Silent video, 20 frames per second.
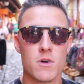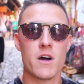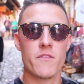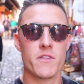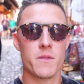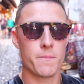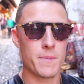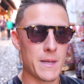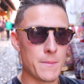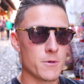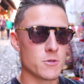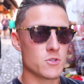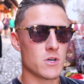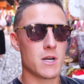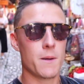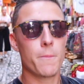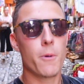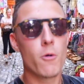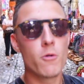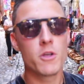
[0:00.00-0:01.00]
rather than people
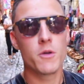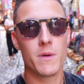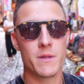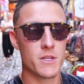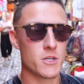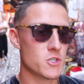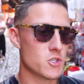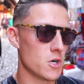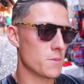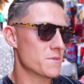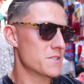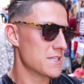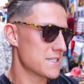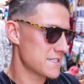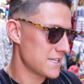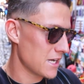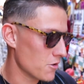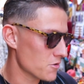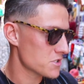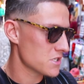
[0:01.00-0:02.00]
trying to pull you in the shop to
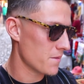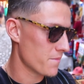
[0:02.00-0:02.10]
sell